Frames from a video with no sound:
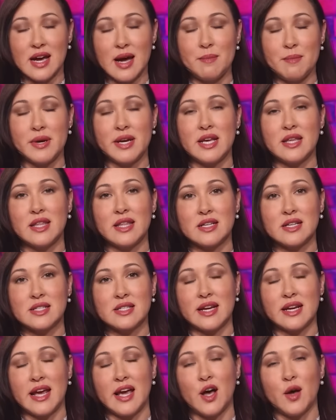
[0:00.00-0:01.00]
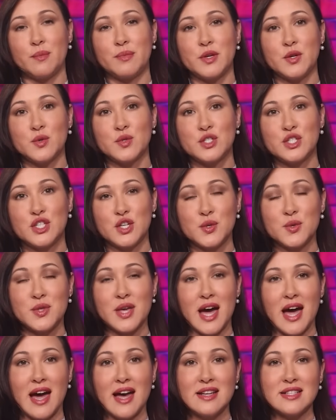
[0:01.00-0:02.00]
a company that is going to help you do
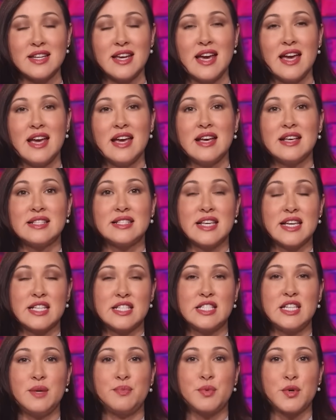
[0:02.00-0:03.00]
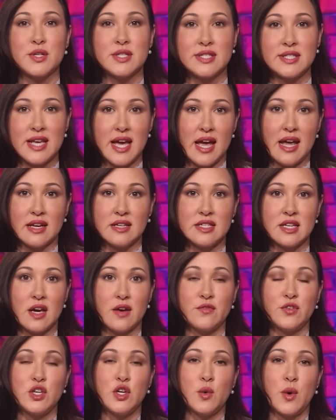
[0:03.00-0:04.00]
that. 60%
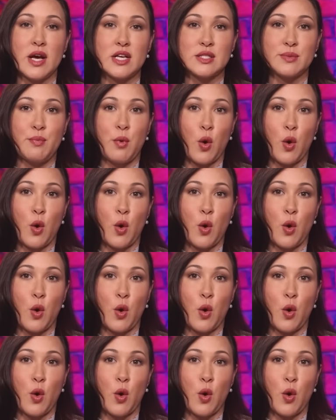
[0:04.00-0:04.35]
of U.S.